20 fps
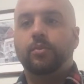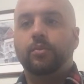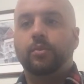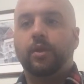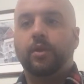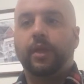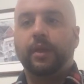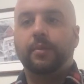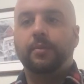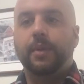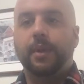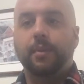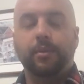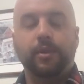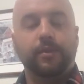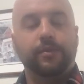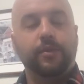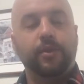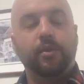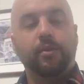like
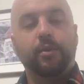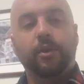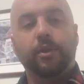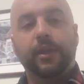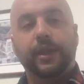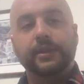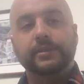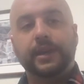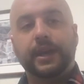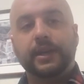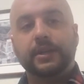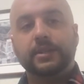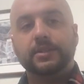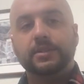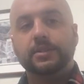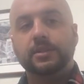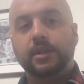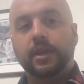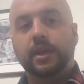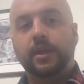memory foam or
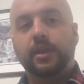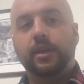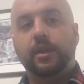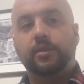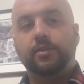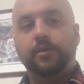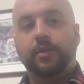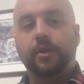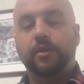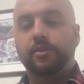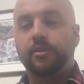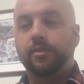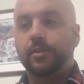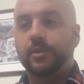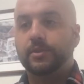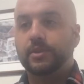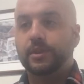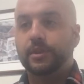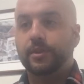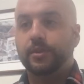latex as far as the
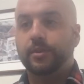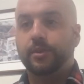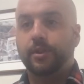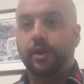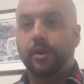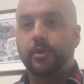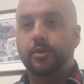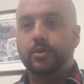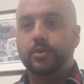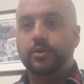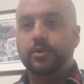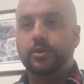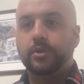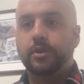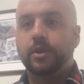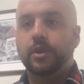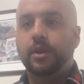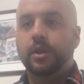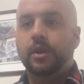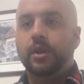material goes.
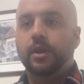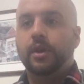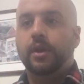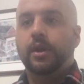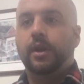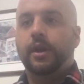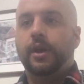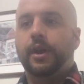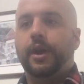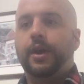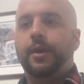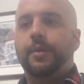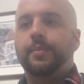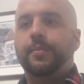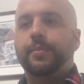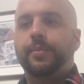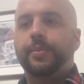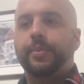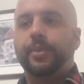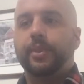
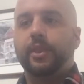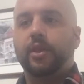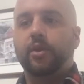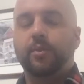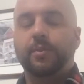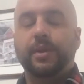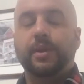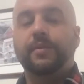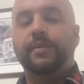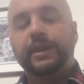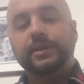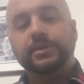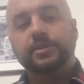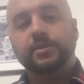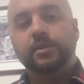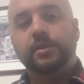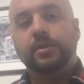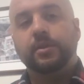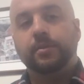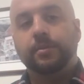It would be best
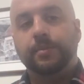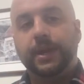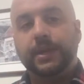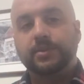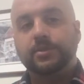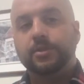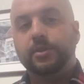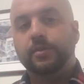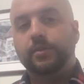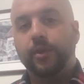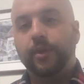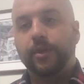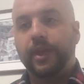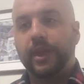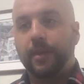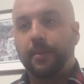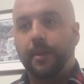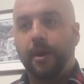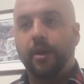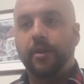to avoid
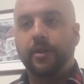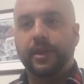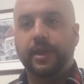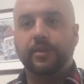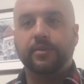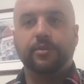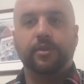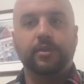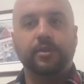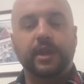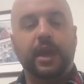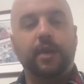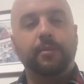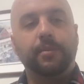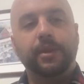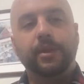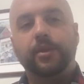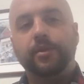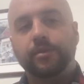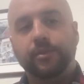like a polyester or down
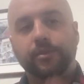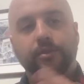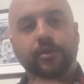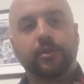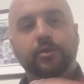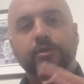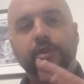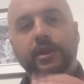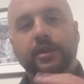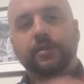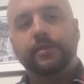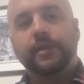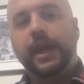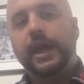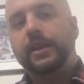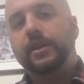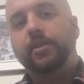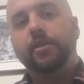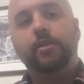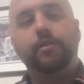pillow, since those tend to
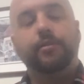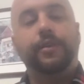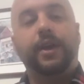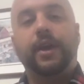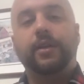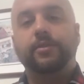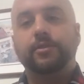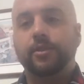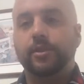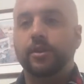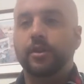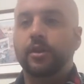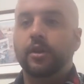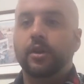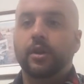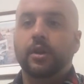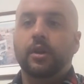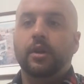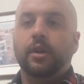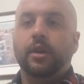flatten a little faster.
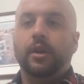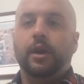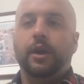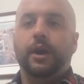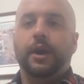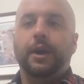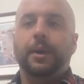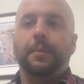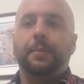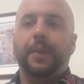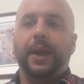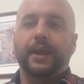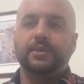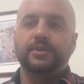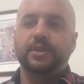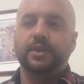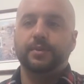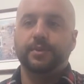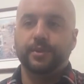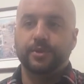Back
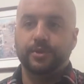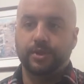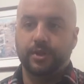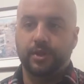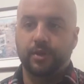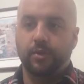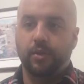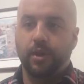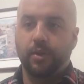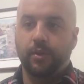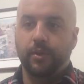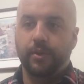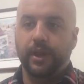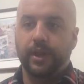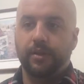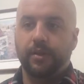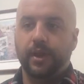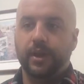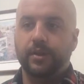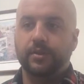sleepers, you're going to want one
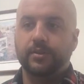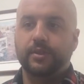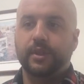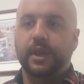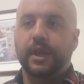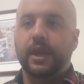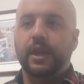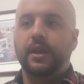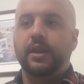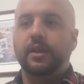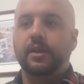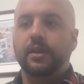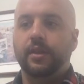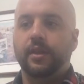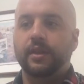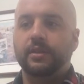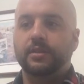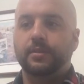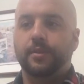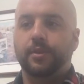that cradles ahead
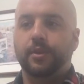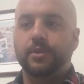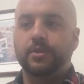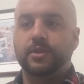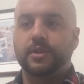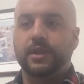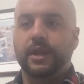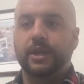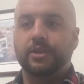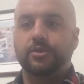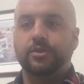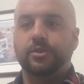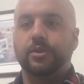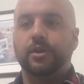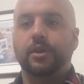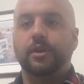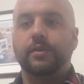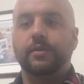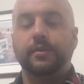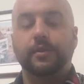and that supports the natural
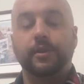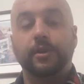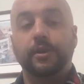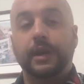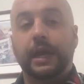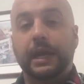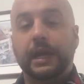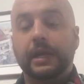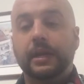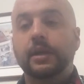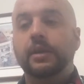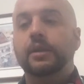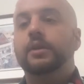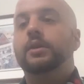curve of your neck.